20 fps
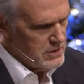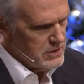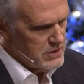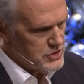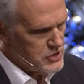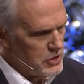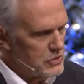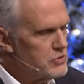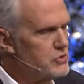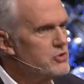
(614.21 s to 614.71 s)

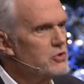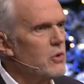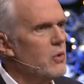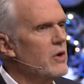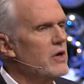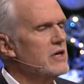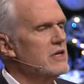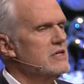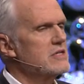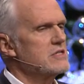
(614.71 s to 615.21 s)
So,
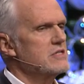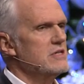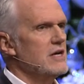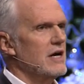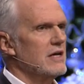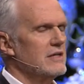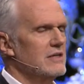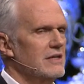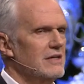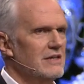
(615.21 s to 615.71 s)
joy is
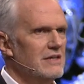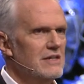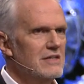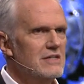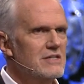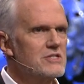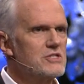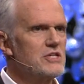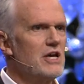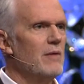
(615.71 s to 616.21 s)
not
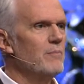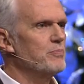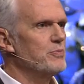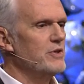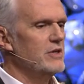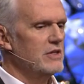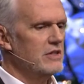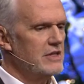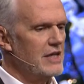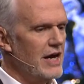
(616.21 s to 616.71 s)

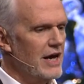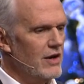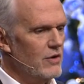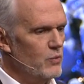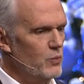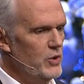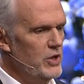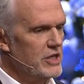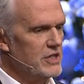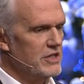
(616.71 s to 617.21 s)
something that
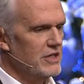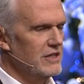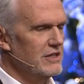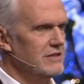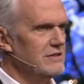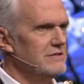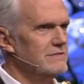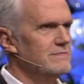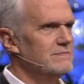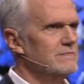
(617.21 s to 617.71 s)
we can